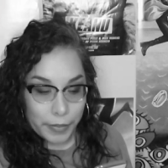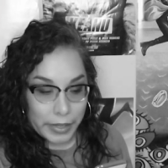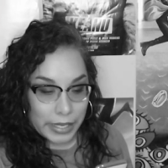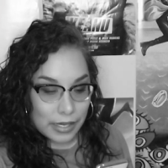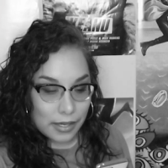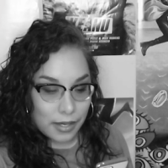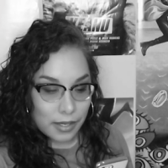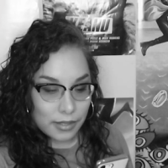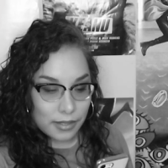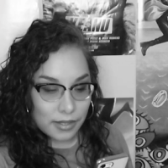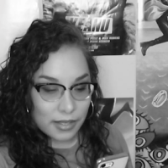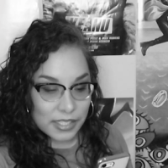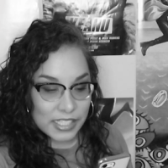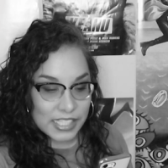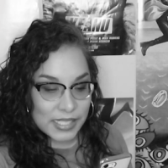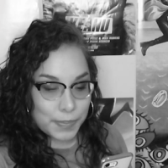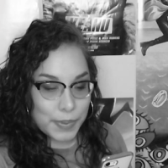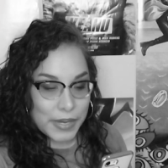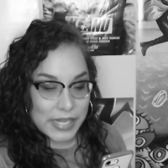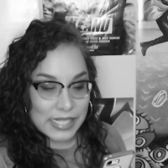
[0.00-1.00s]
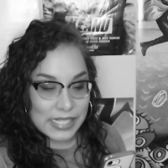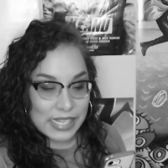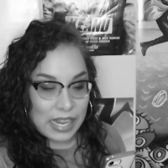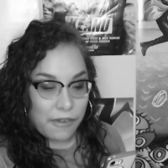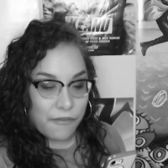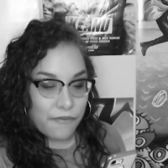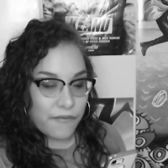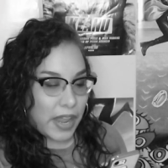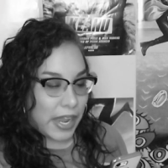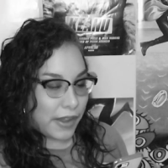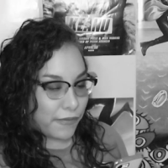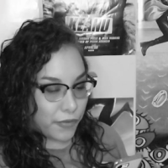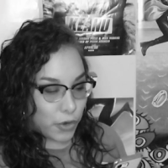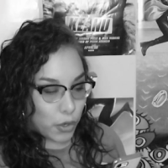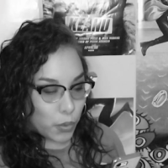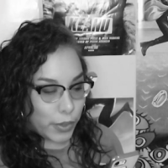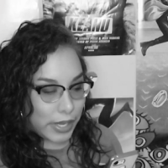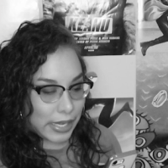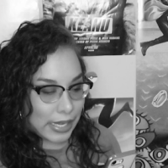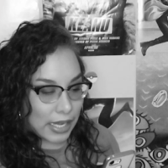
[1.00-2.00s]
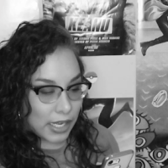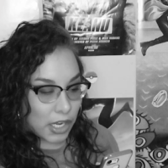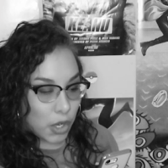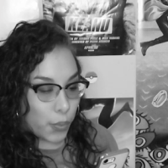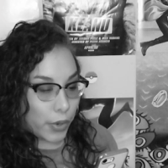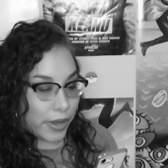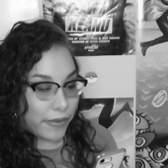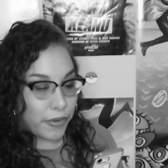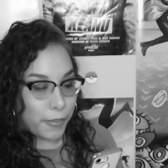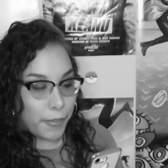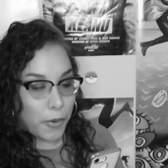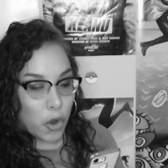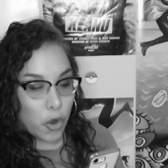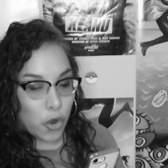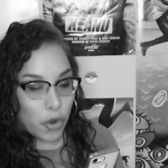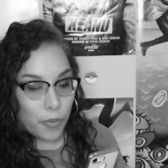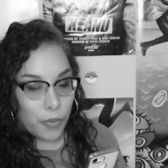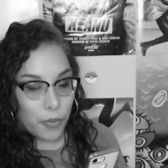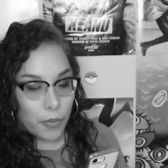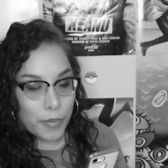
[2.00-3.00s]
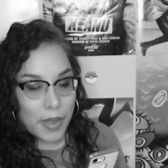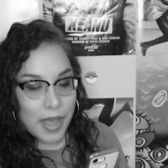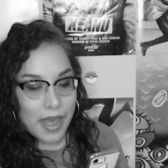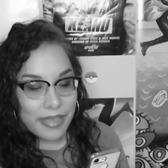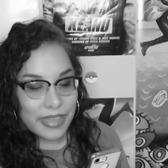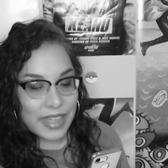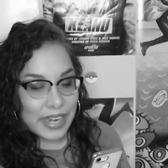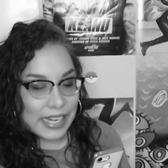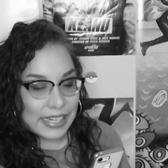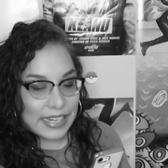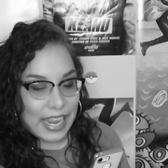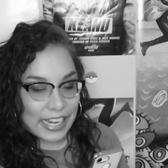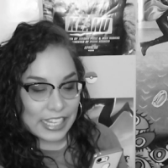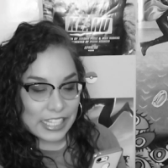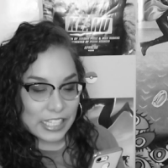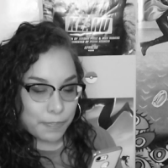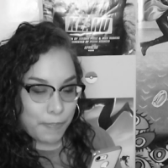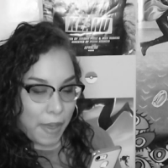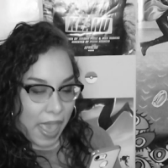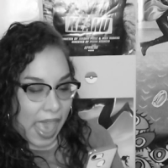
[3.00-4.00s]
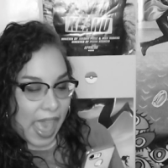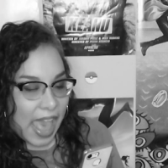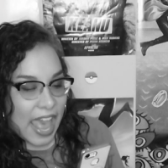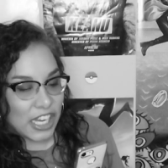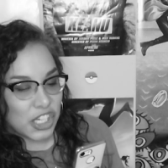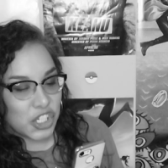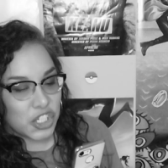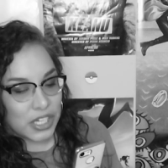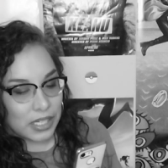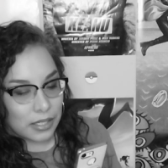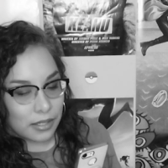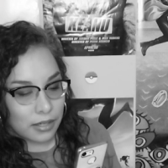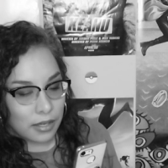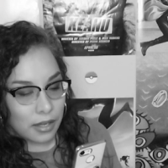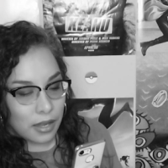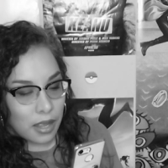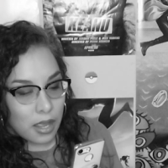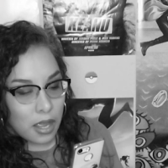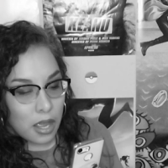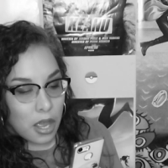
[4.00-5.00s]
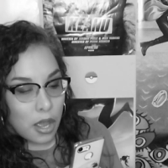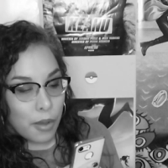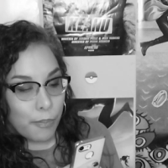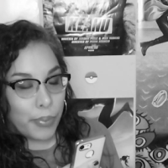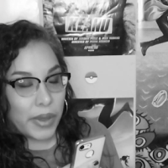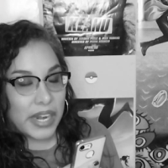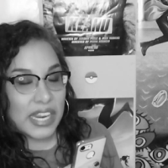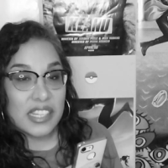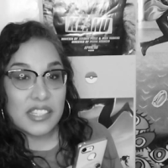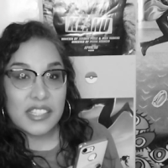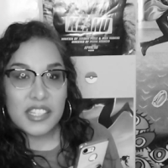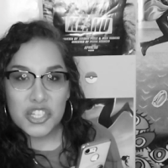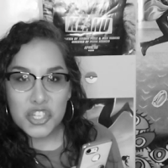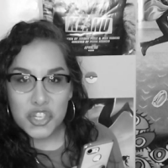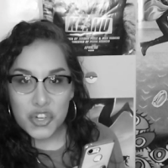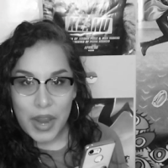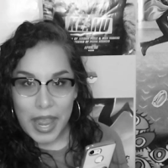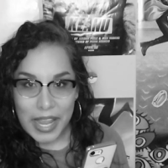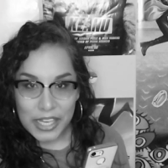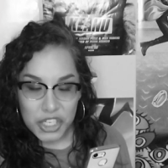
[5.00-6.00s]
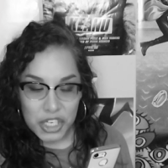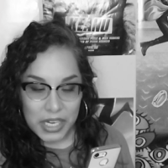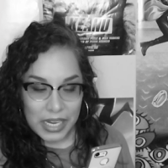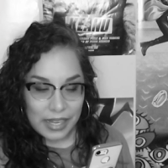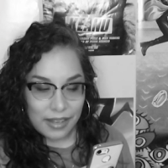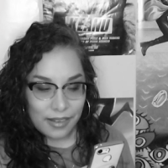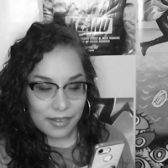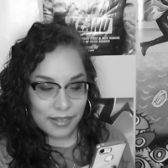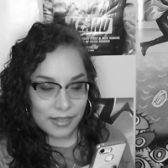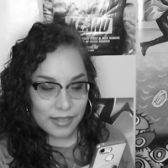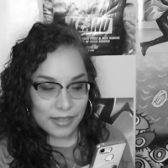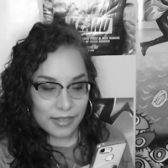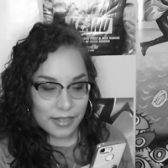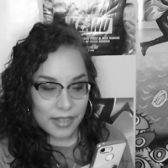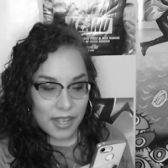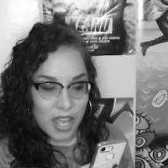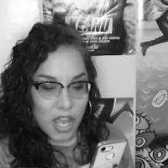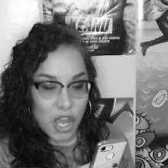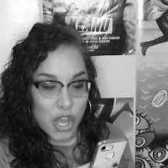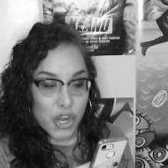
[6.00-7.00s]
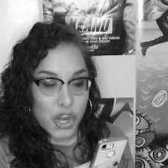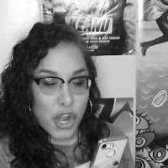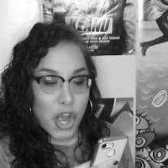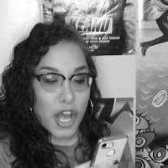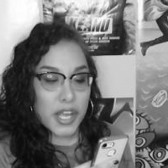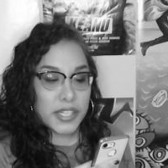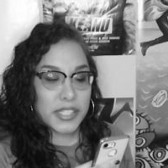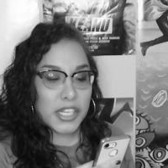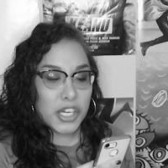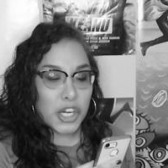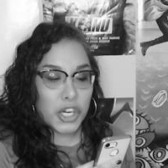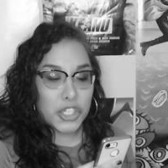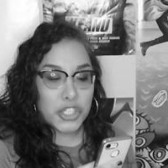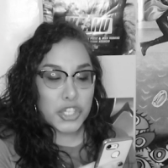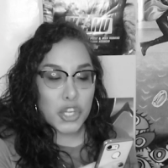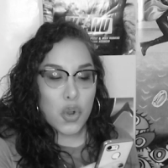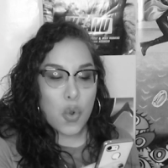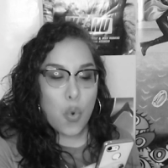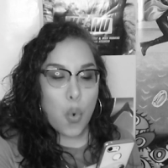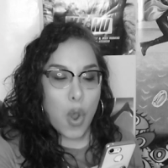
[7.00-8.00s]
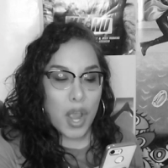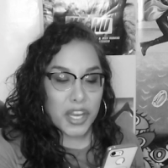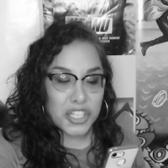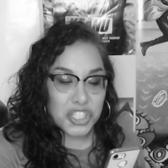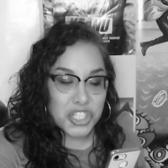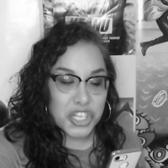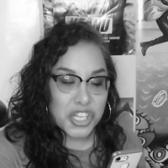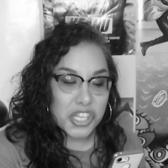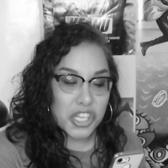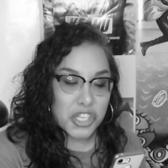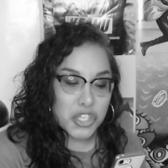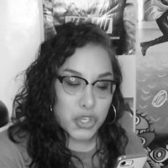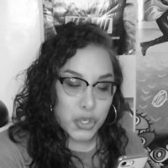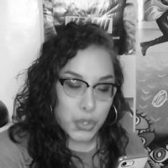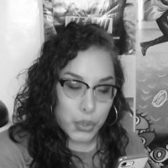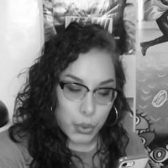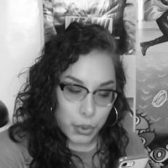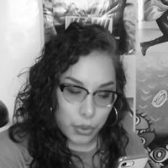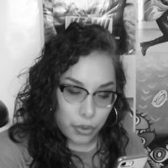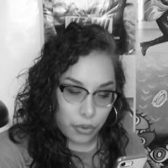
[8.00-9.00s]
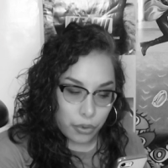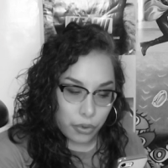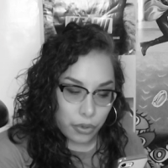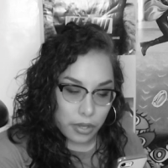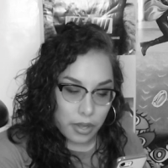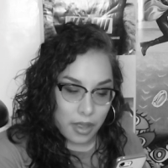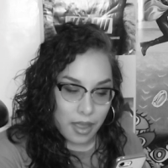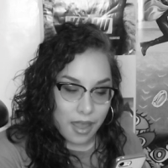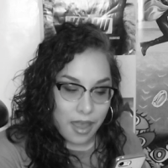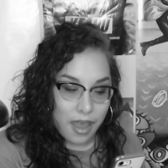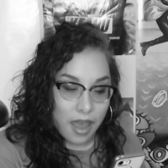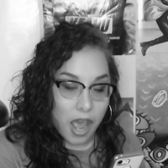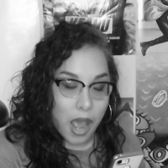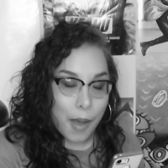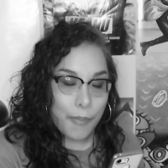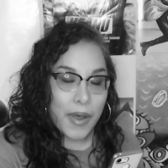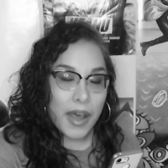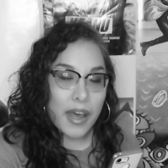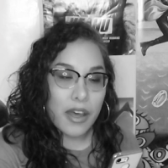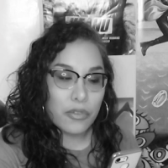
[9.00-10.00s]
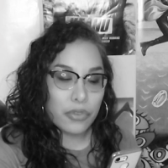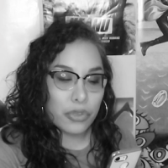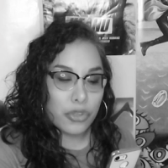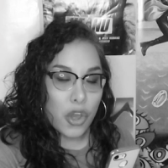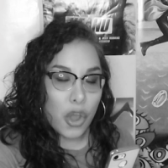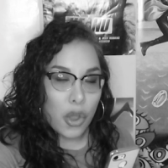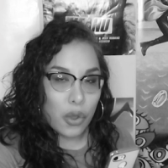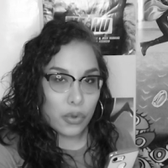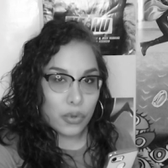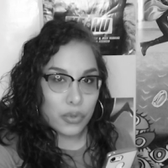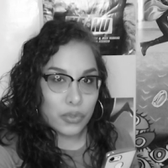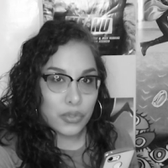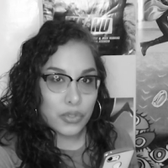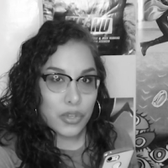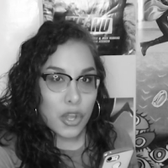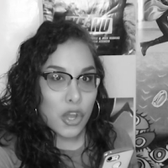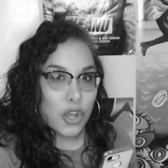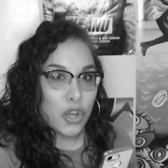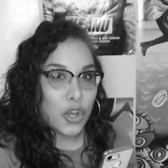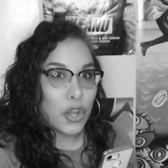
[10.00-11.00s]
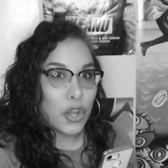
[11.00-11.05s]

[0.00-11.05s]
woman spends a fateful weekend away from home that ignites passion but ends in tragedy, causing her to question the truth about those